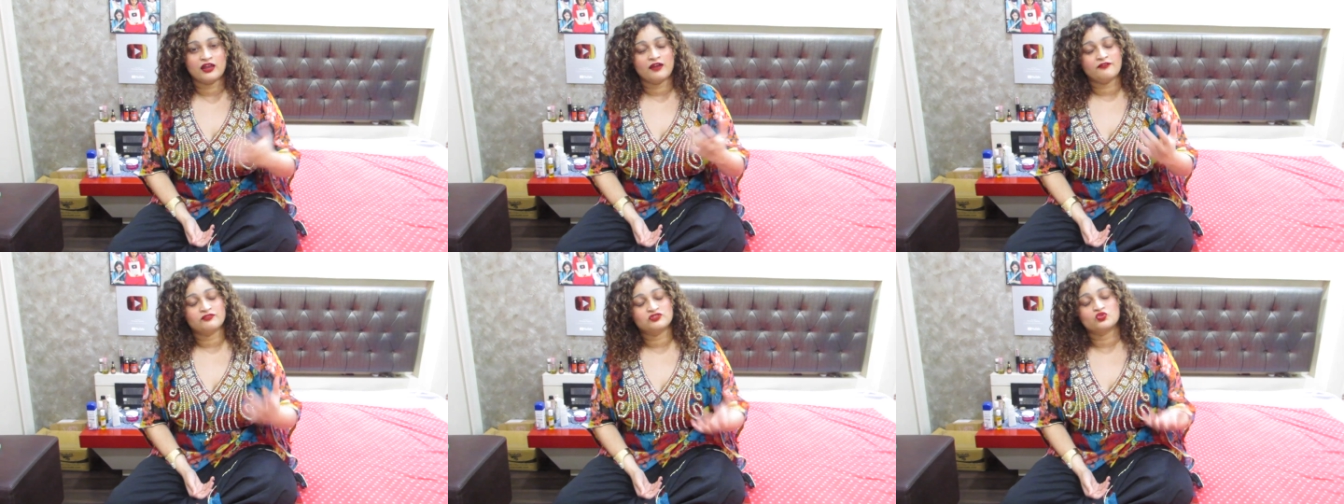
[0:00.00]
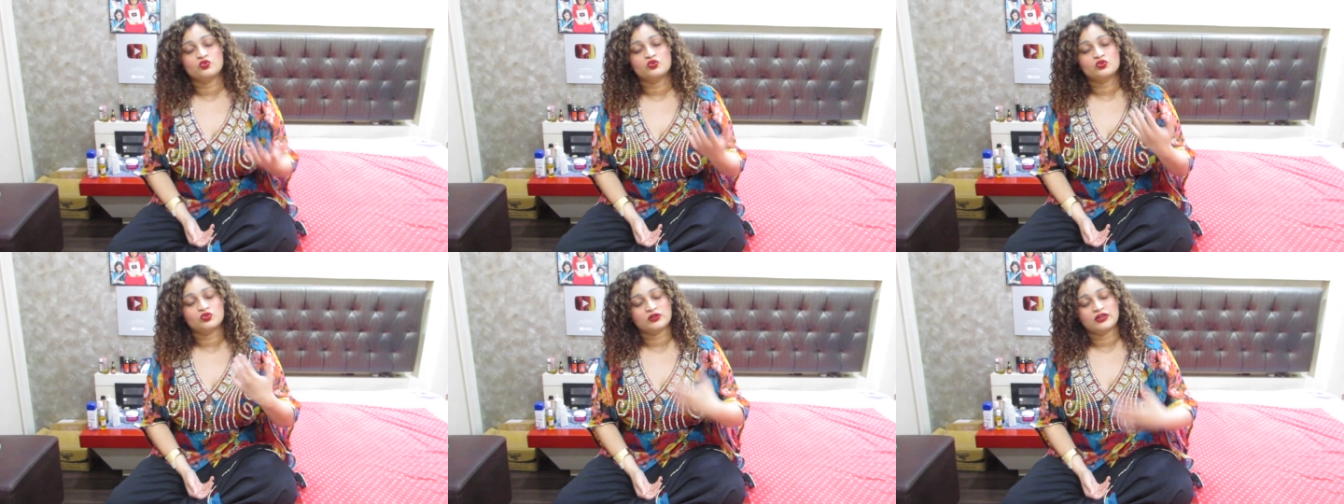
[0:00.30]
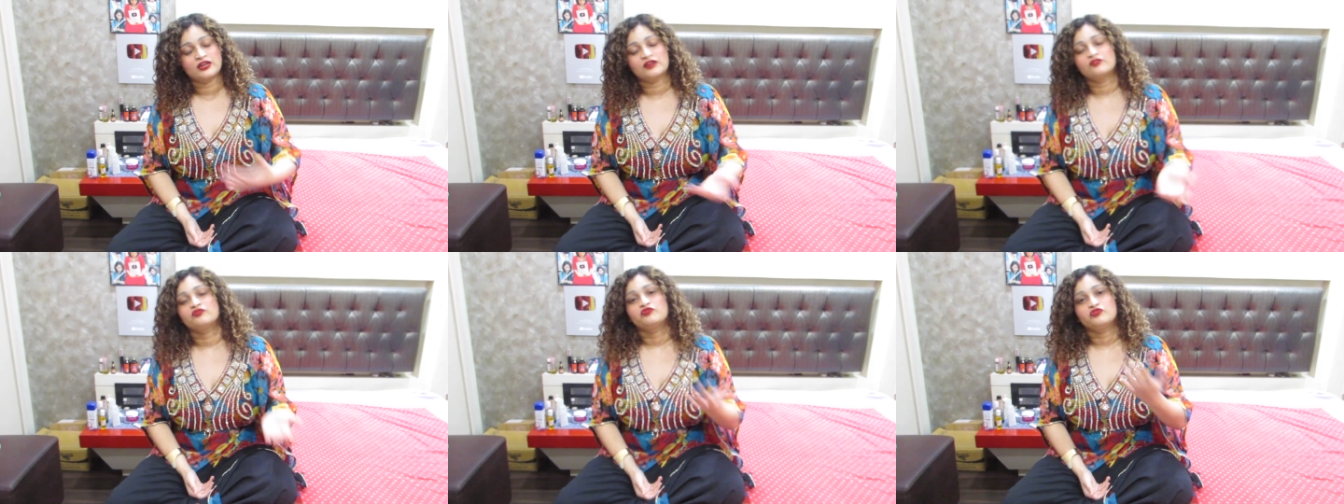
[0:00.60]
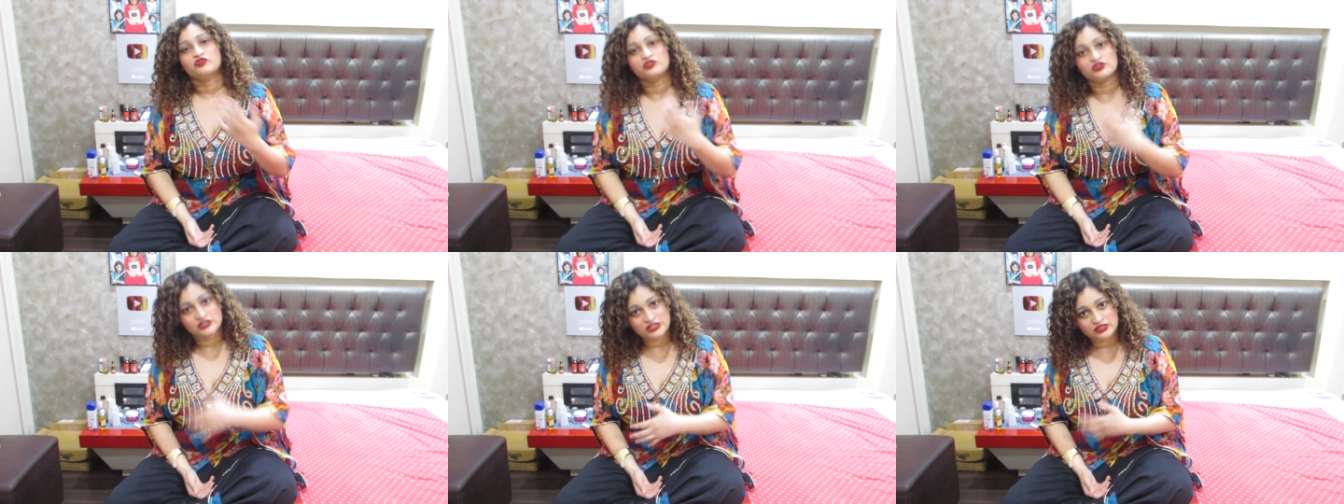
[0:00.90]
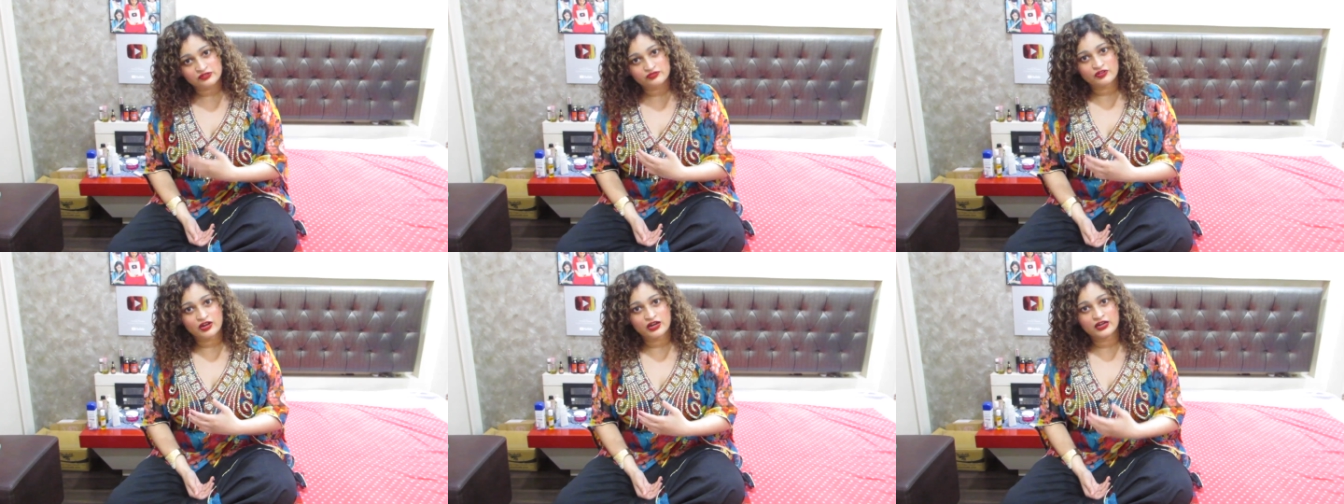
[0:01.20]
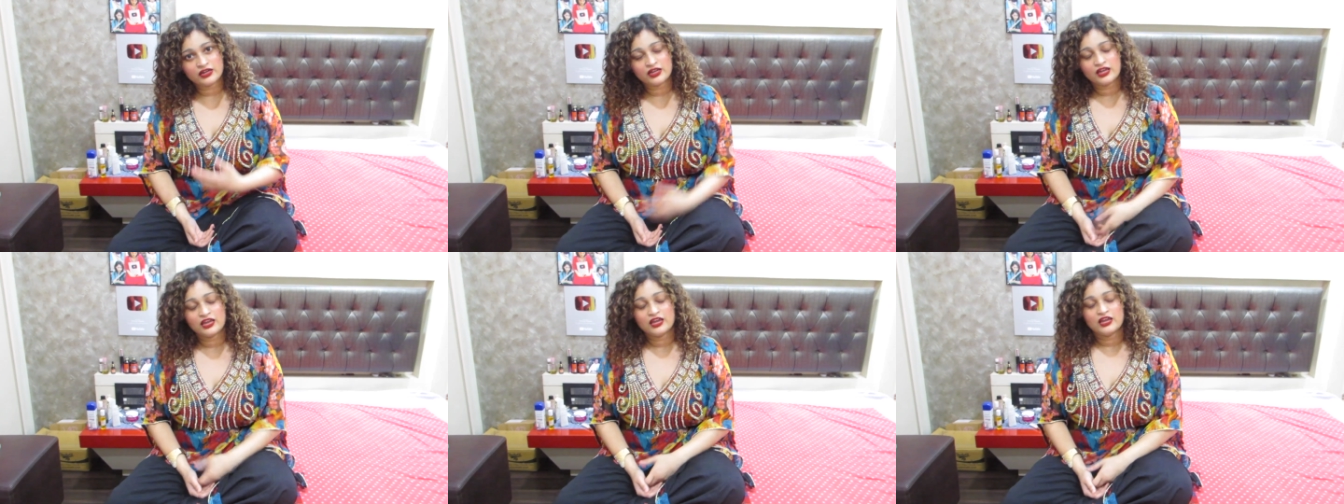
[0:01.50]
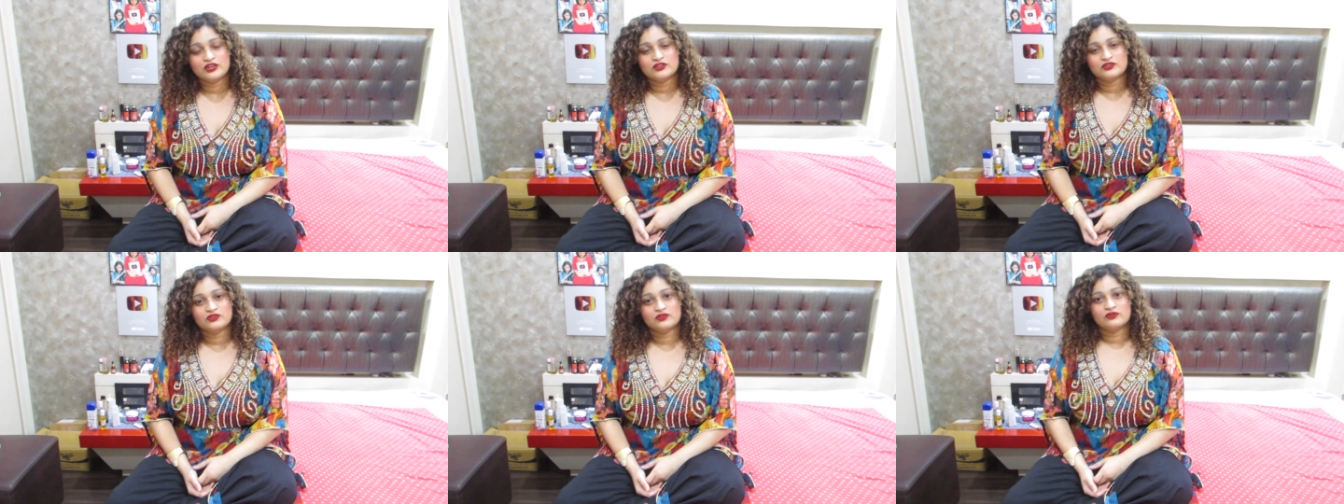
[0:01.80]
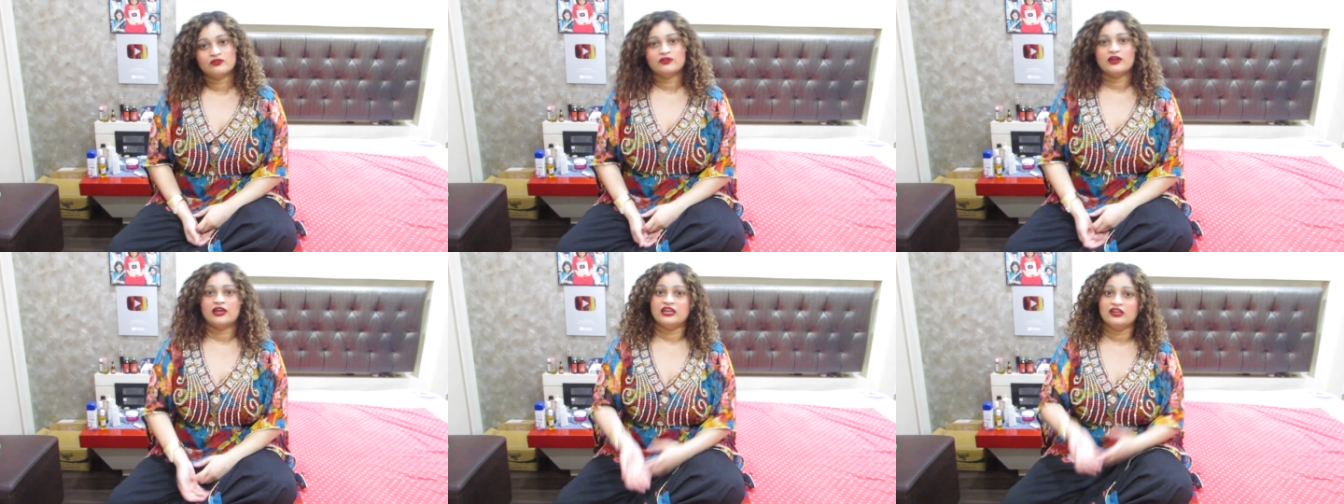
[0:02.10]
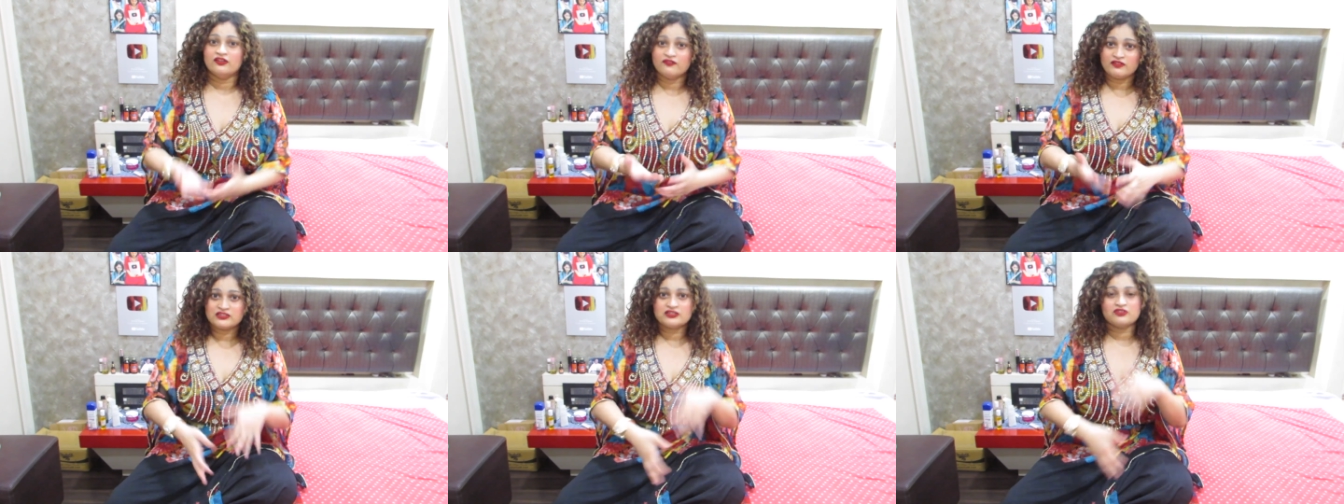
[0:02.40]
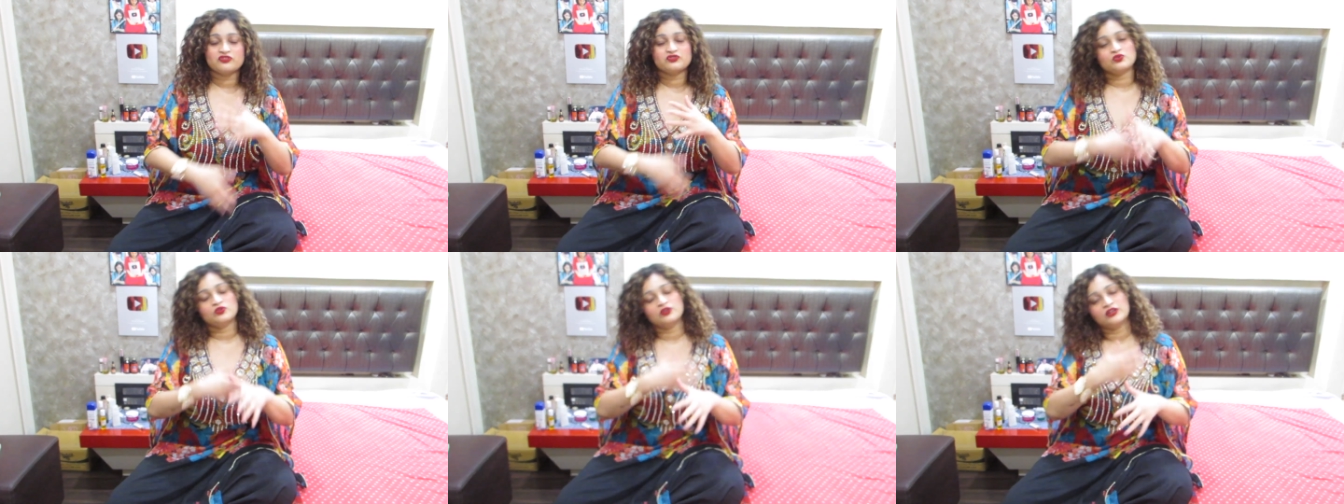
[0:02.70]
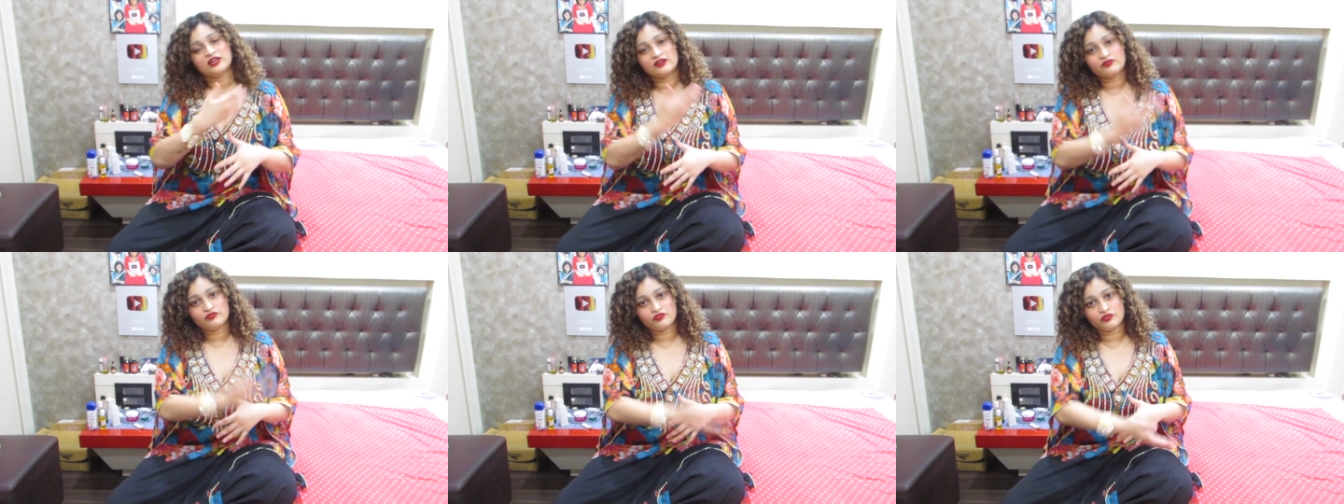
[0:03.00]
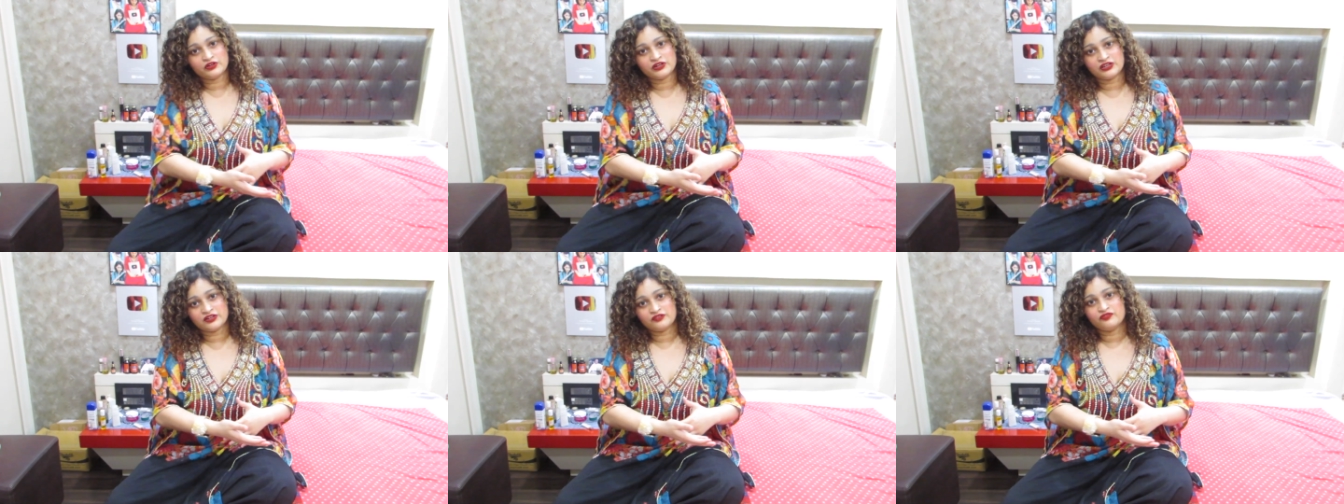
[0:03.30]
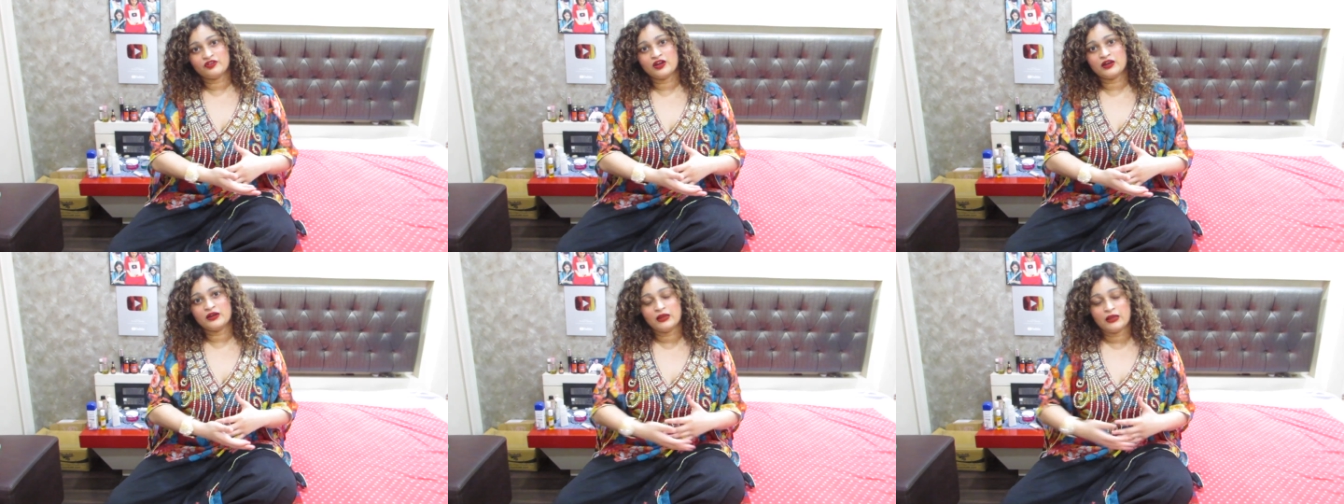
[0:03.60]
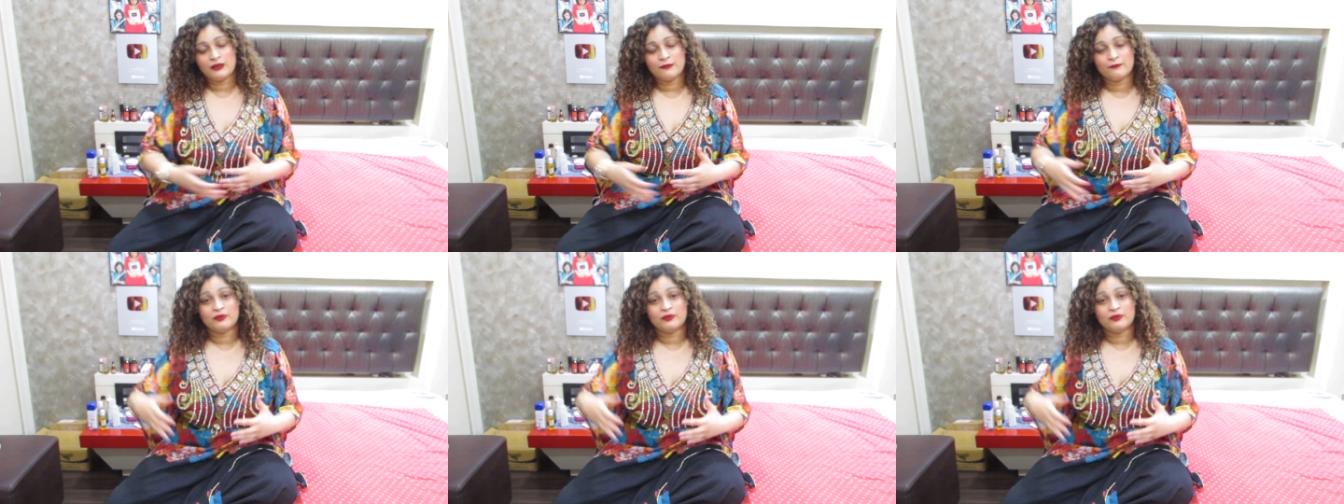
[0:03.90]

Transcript: I was going to get full refund. So anyways, I was going to get full refund.